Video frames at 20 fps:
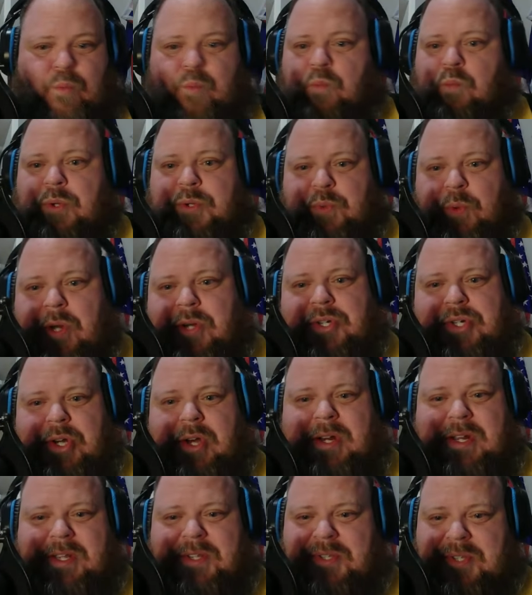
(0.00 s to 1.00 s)
Was what
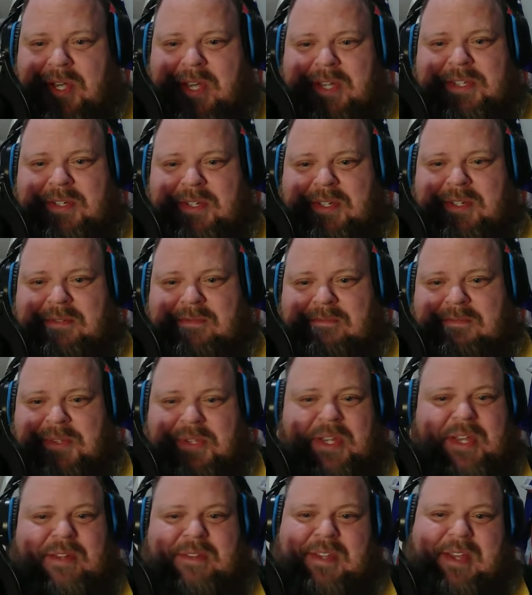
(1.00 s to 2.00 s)
Johnny Sexton
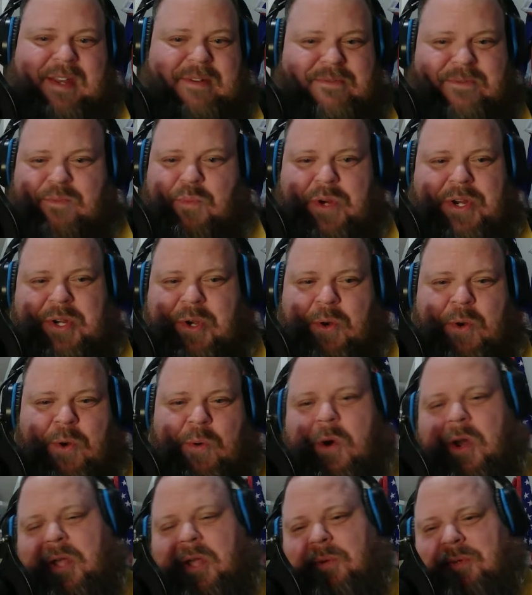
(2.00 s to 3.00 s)
said that Rieko
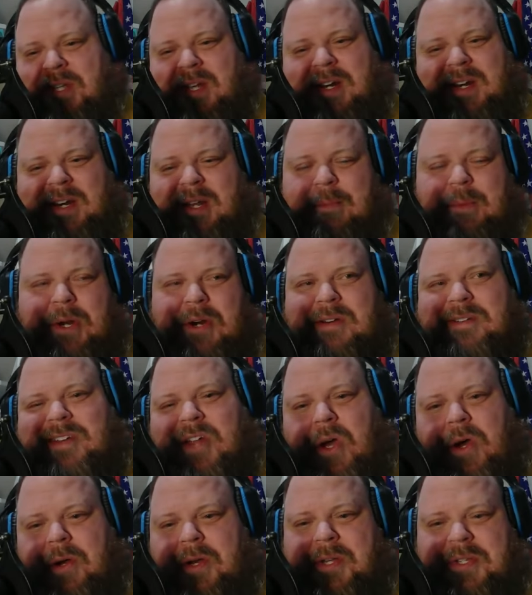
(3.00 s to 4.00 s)
Iwani was that any better?
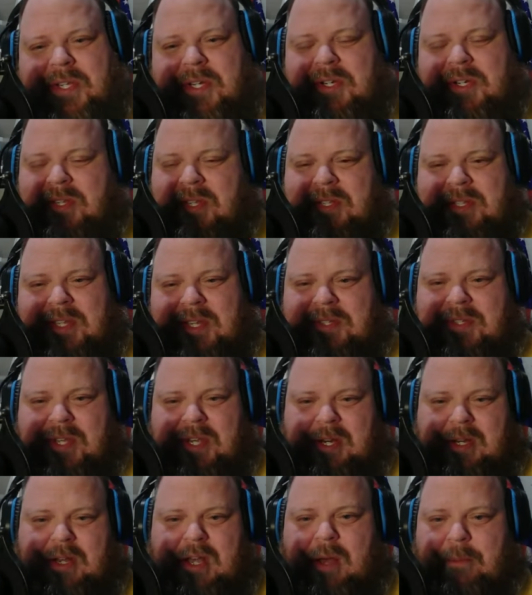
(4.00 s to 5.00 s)
No, because I just think that's
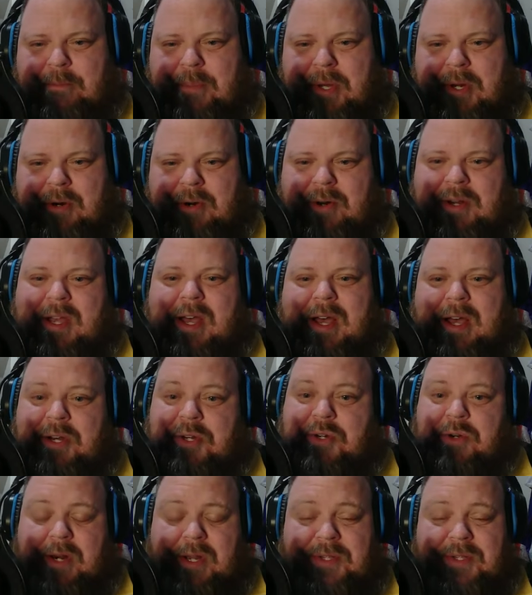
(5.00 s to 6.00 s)
like a bitter guy
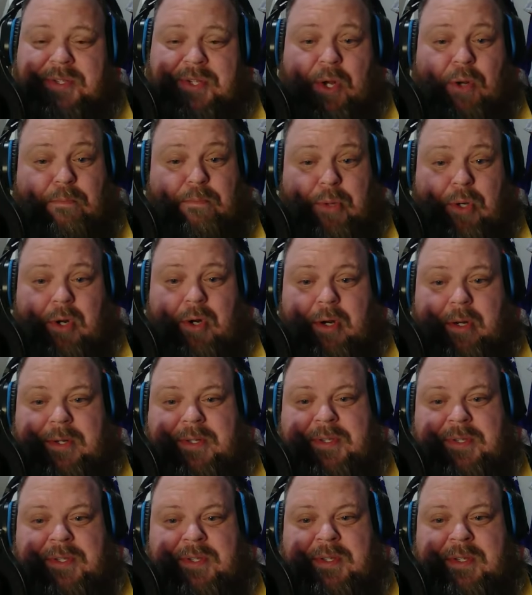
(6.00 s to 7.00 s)
trying to sell
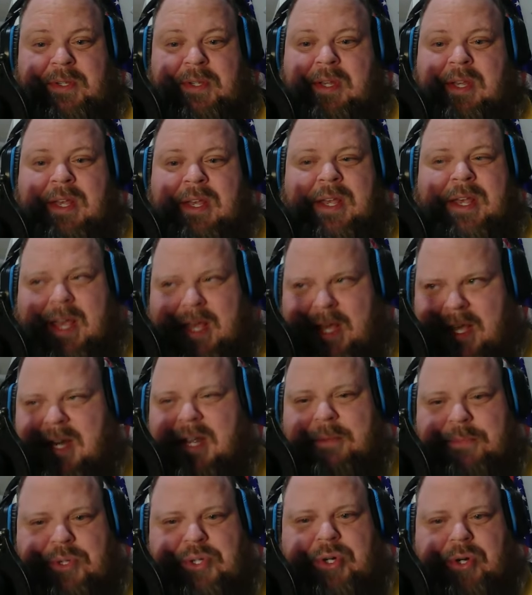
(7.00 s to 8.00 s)
books. And
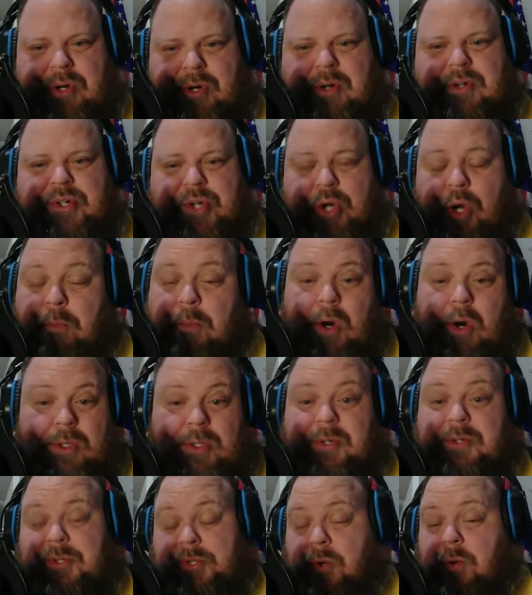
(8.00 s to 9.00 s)
I'm sure Joe
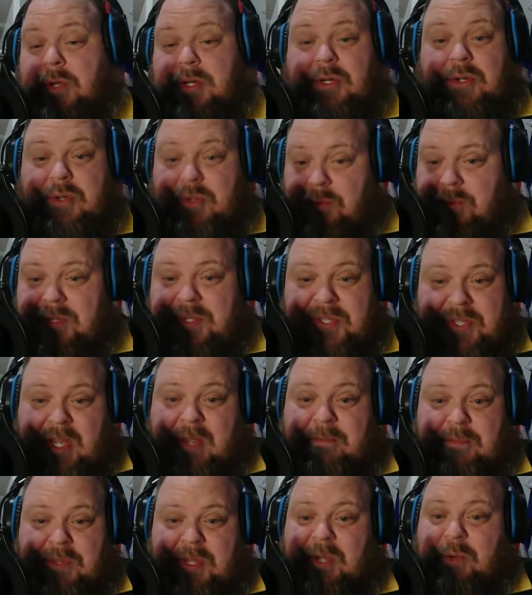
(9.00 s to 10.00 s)
Marler's going to do the
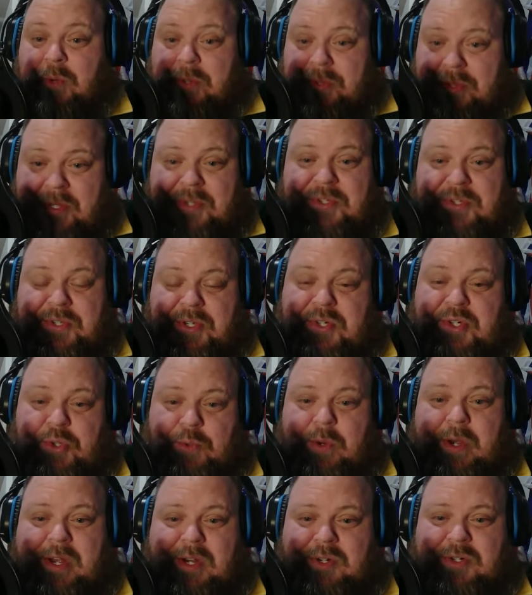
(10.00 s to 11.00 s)
same thing with this
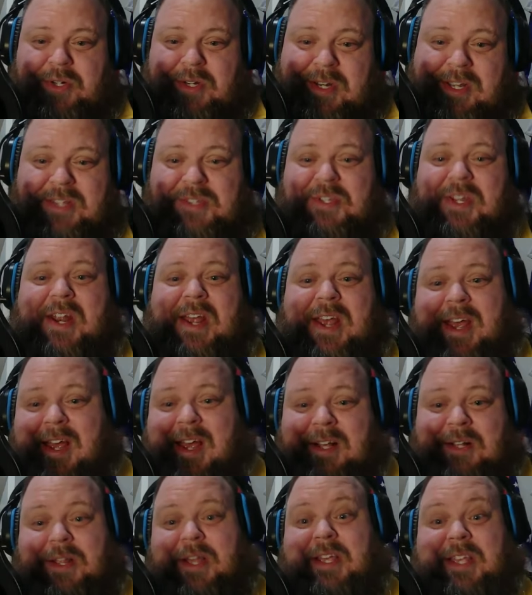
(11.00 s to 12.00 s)
situation. He's going to
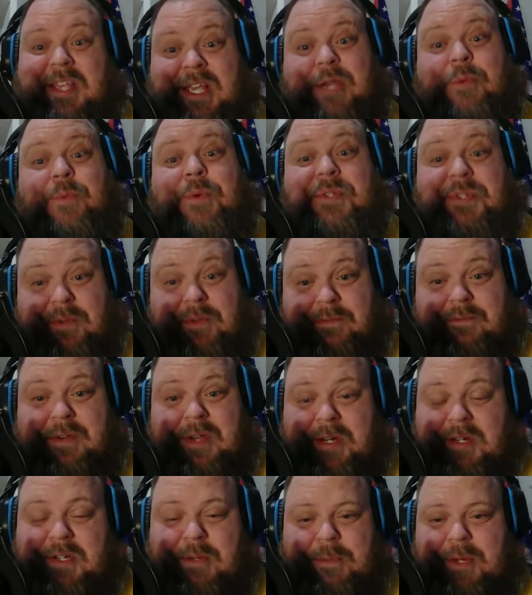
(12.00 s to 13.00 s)
act like he was the
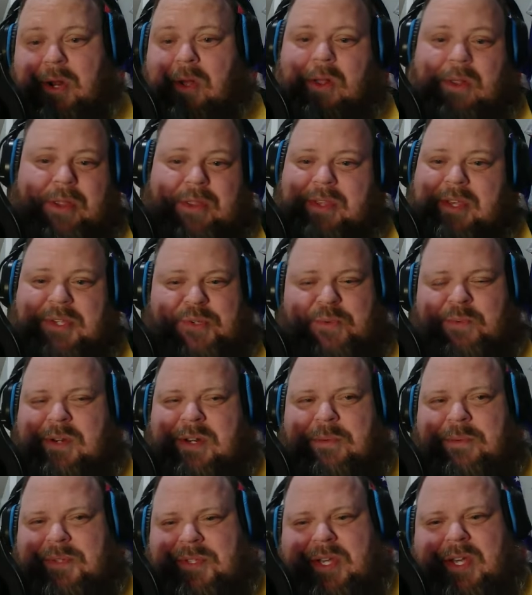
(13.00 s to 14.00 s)
victim in all of this when
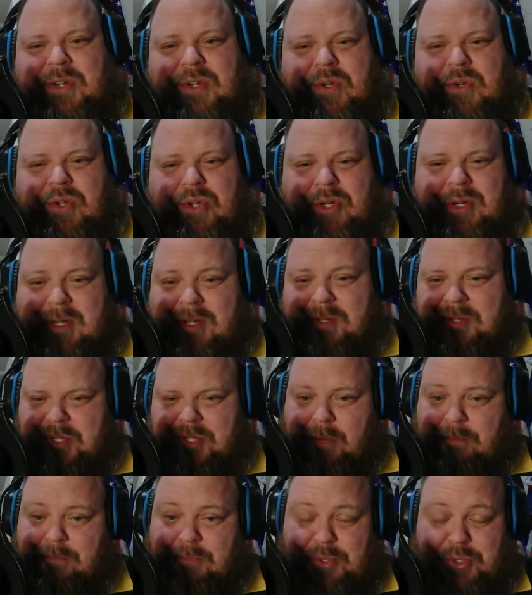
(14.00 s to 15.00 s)
it was like, dude, you did
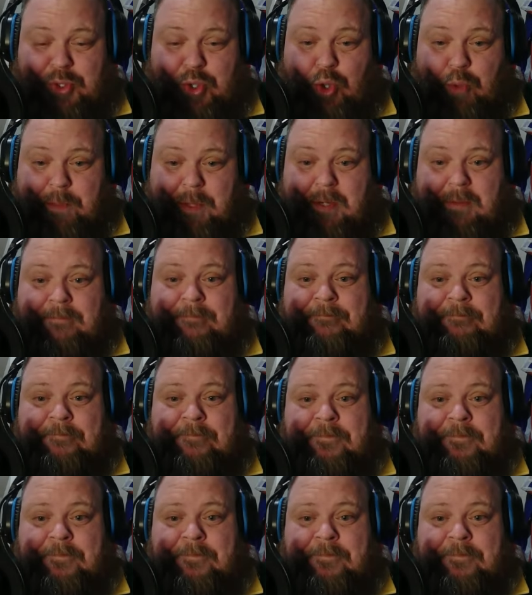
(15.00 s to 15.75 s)
something stupid.